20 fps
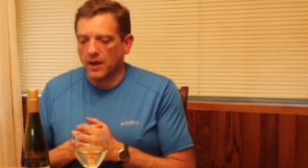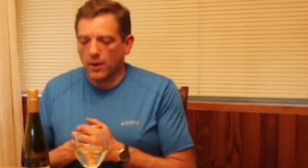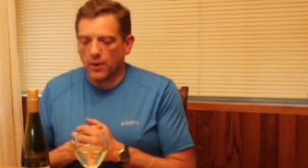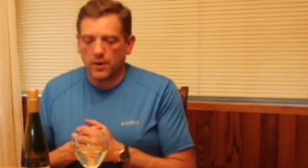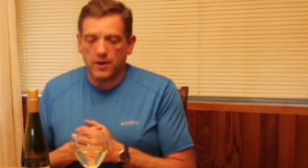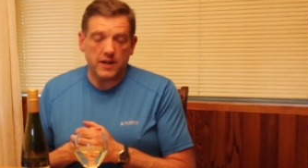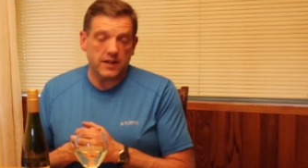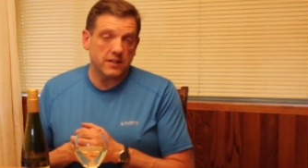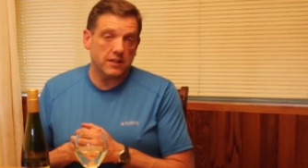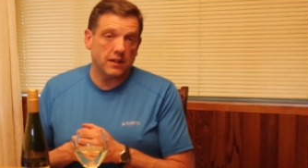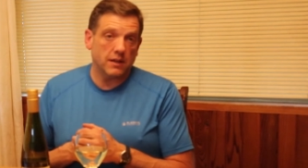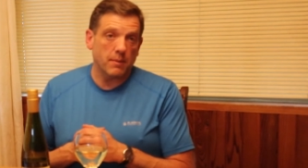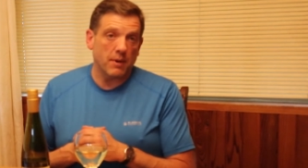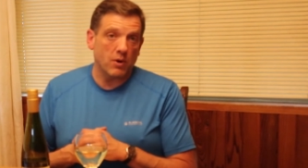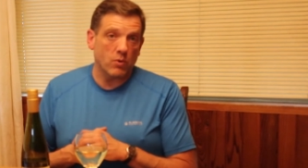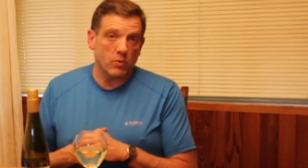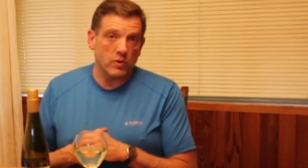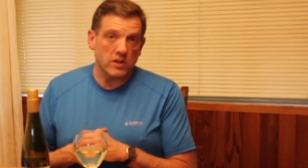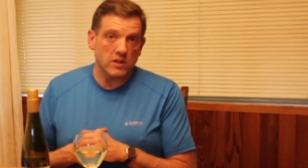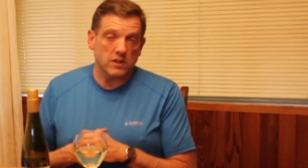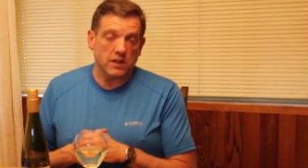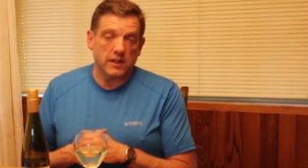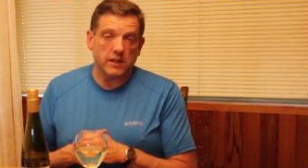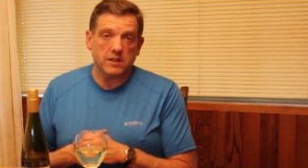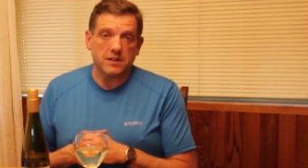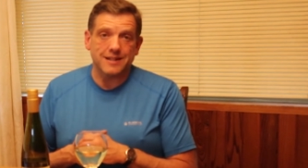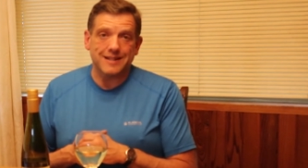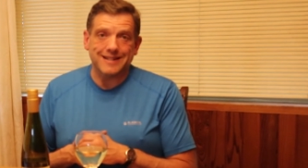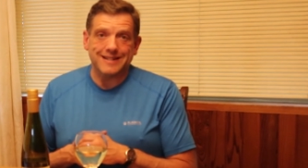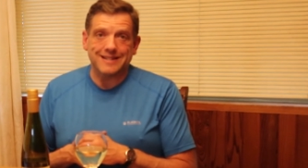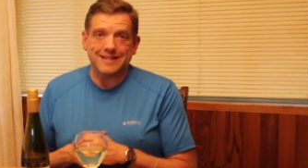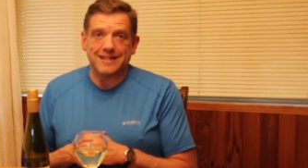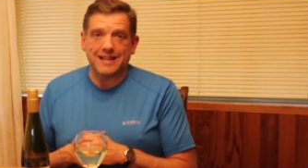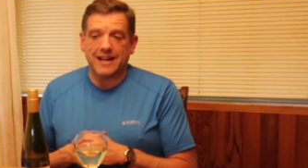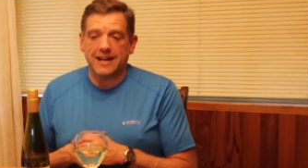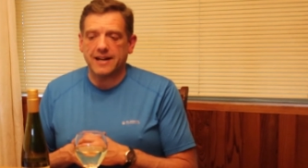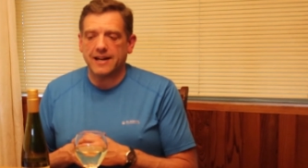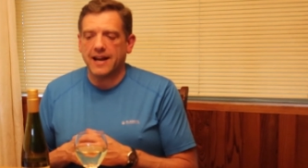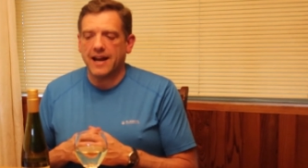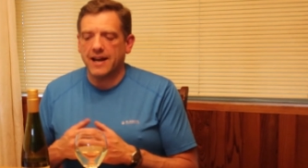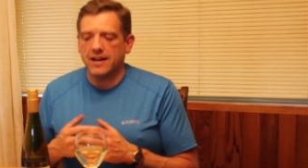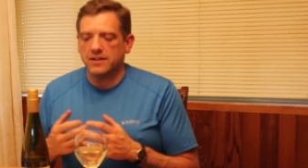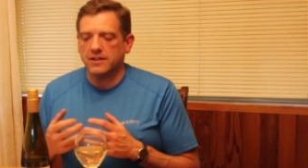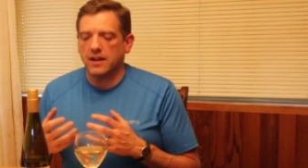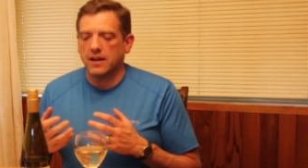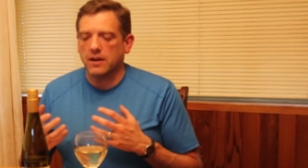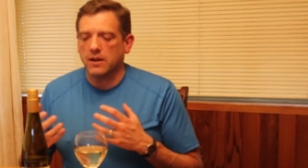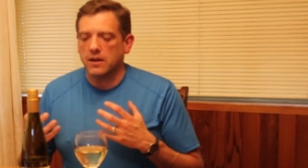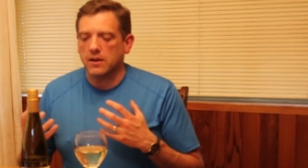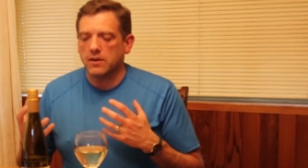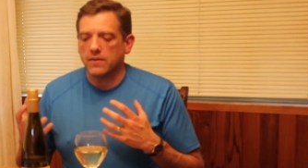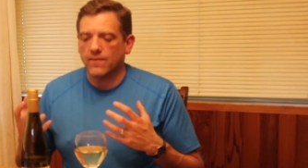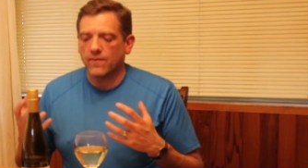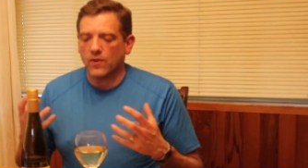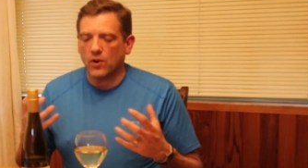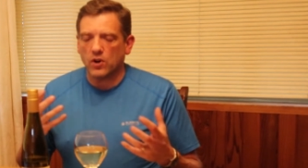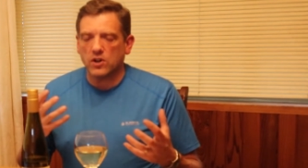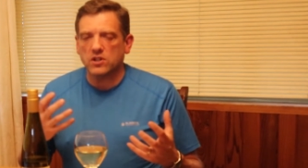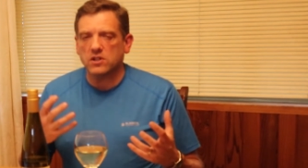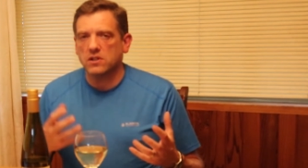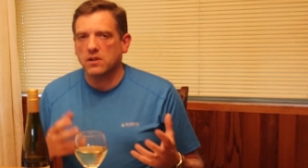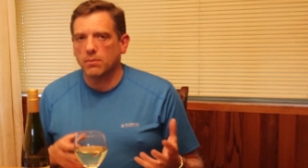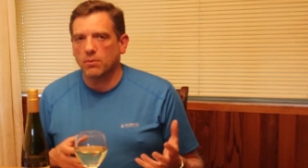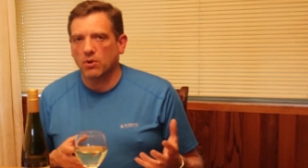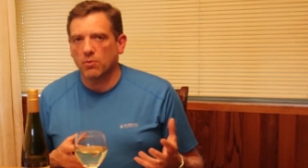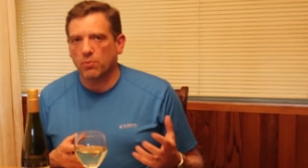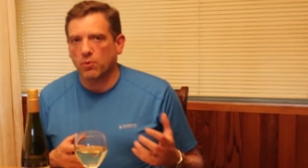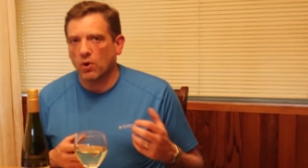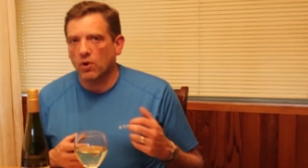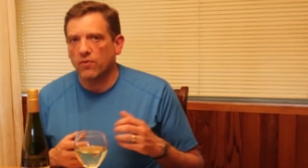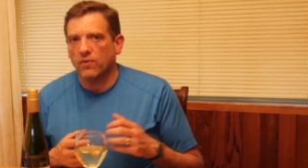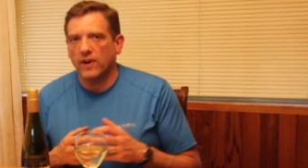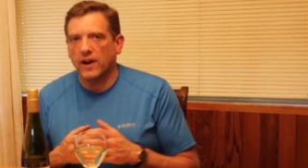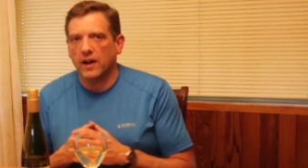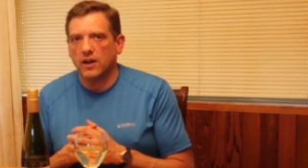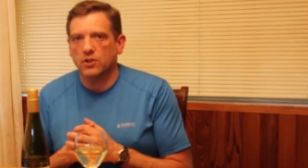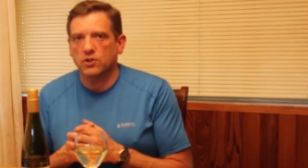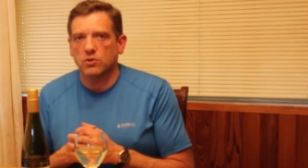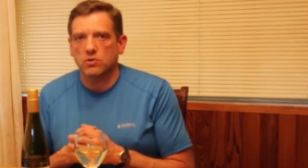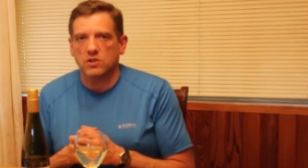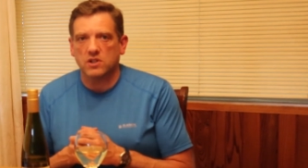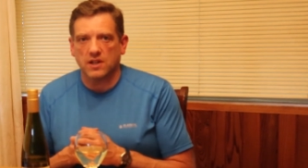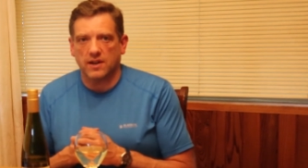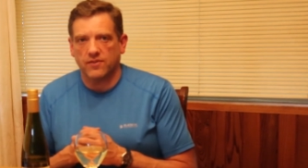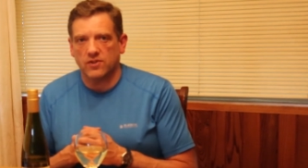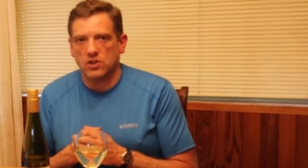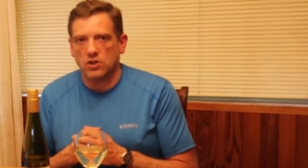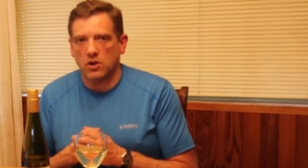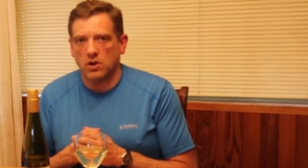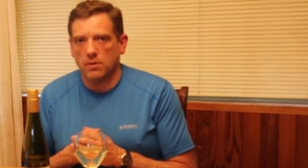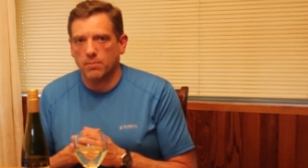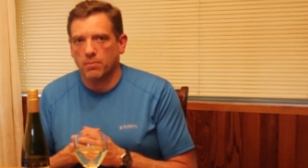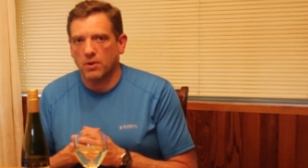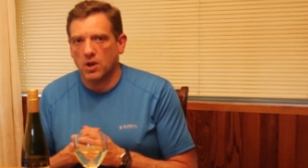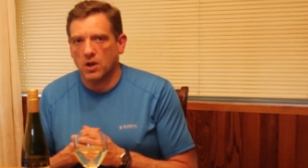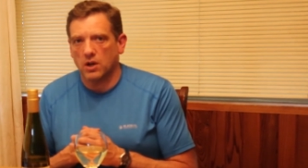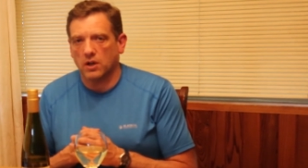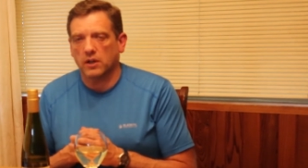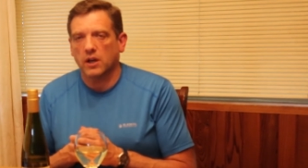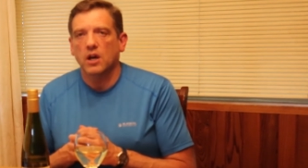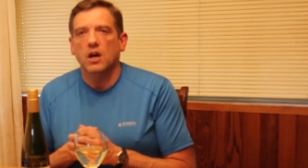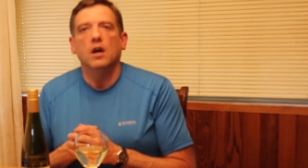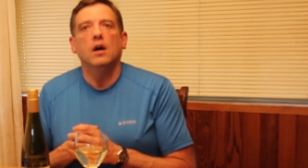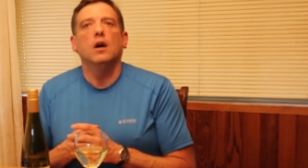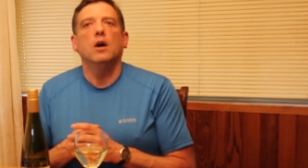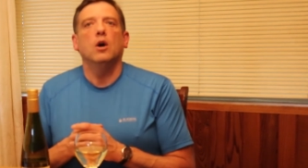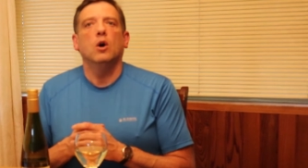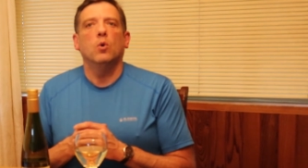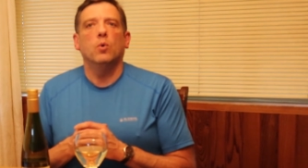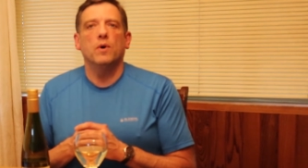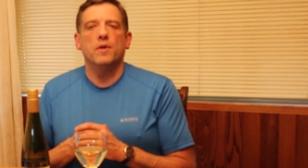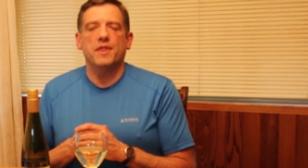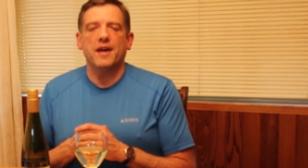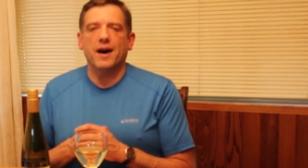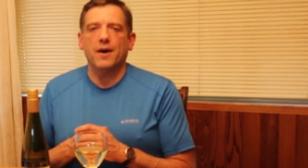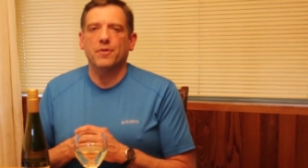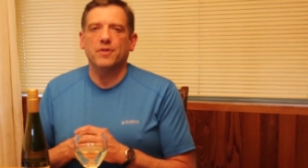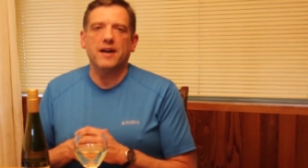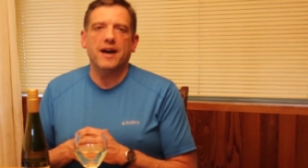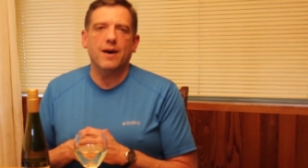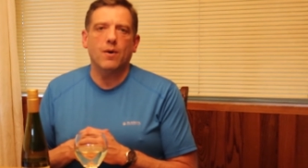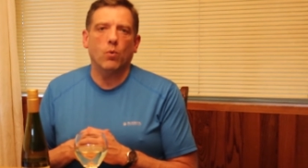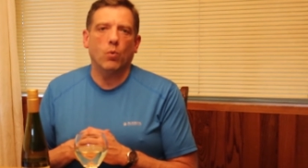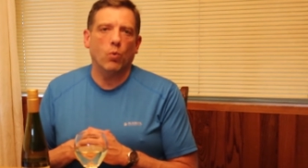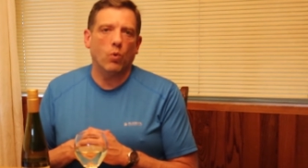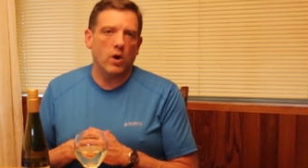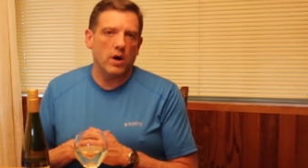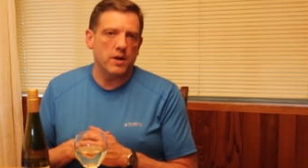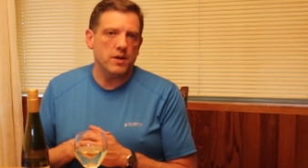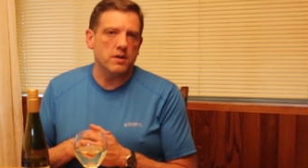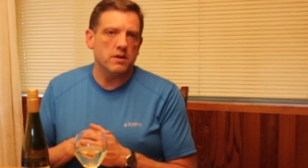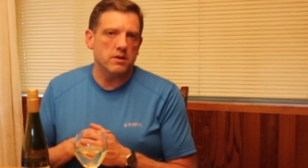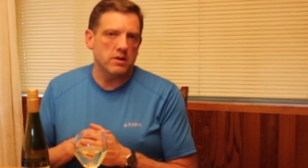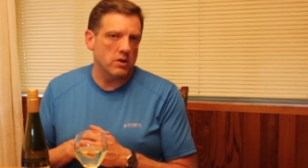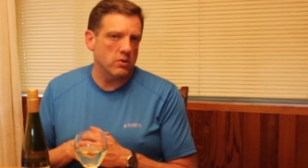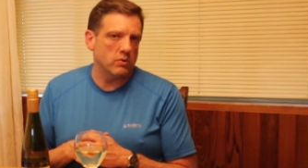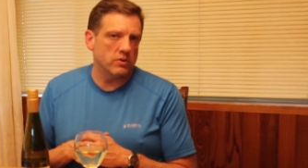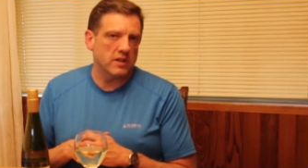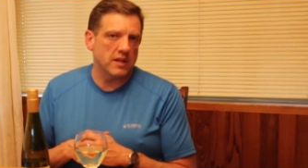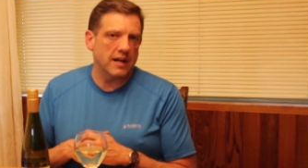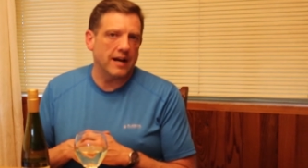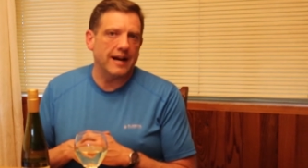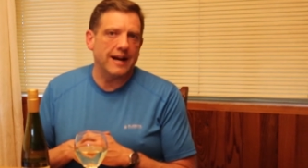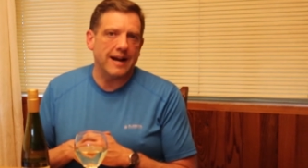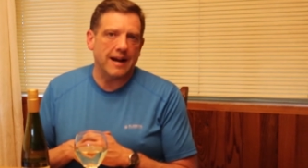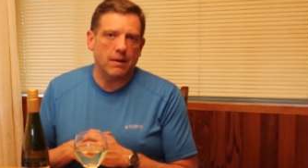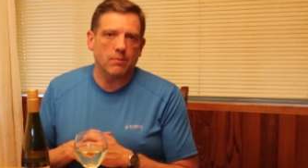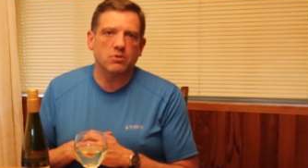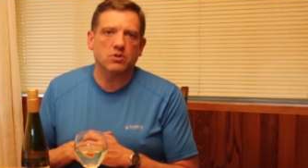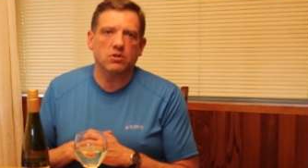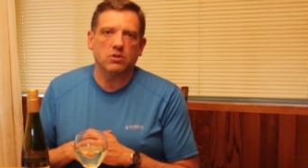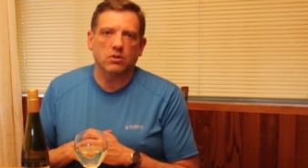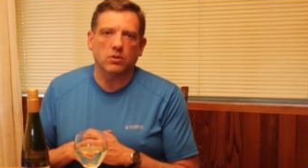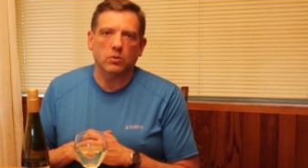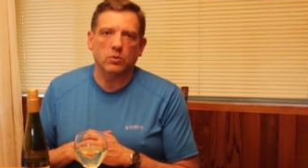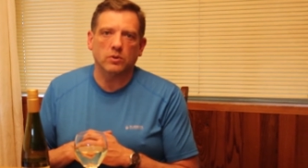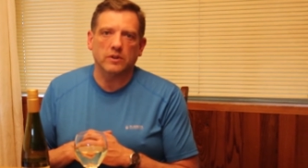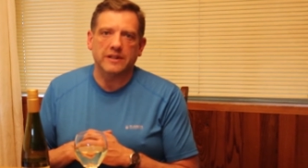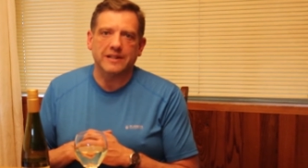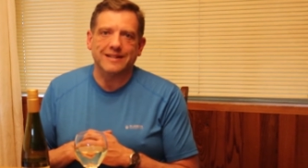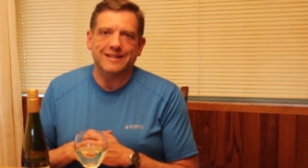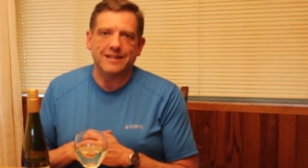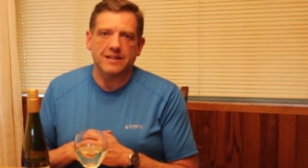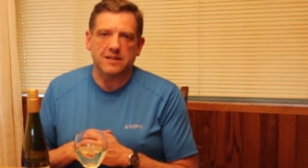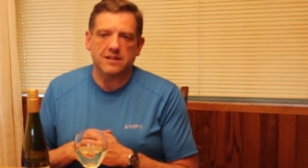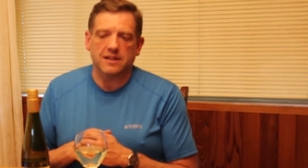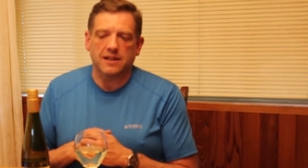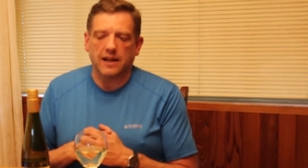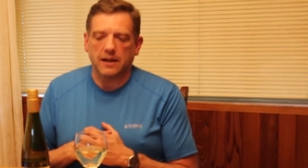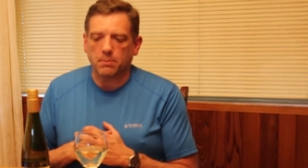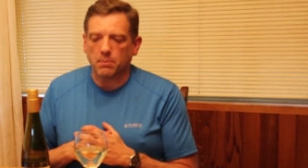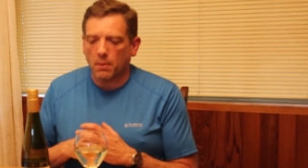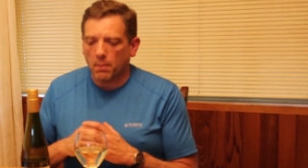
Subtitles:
other nice thing about Rieslings is that it has a very similar profile to Sauvignon Blanc without that one note that I absolutely dislike.